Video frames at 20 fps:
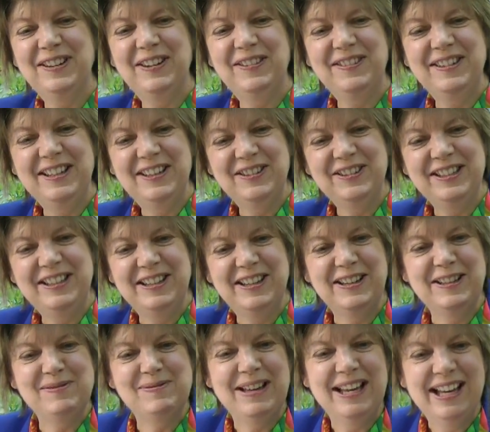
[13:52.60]
Very good,
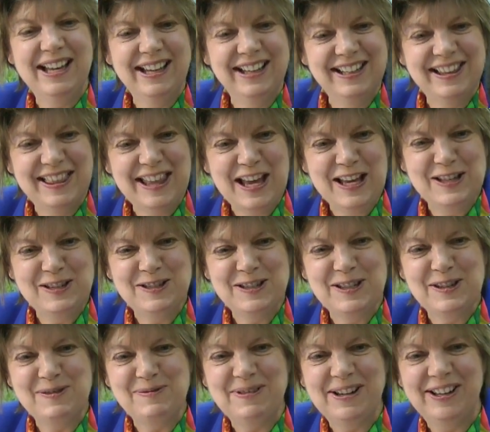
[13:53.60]
young man. Thank you
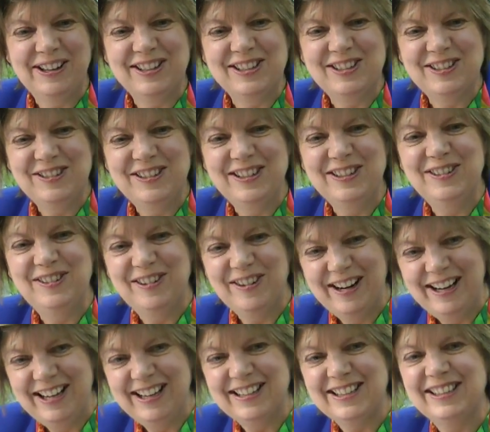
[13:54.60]
so much. You did
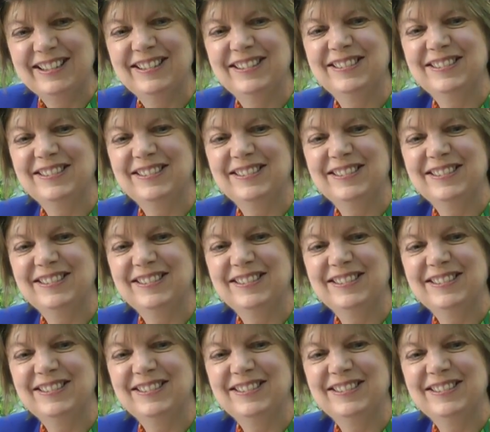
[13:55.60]
great.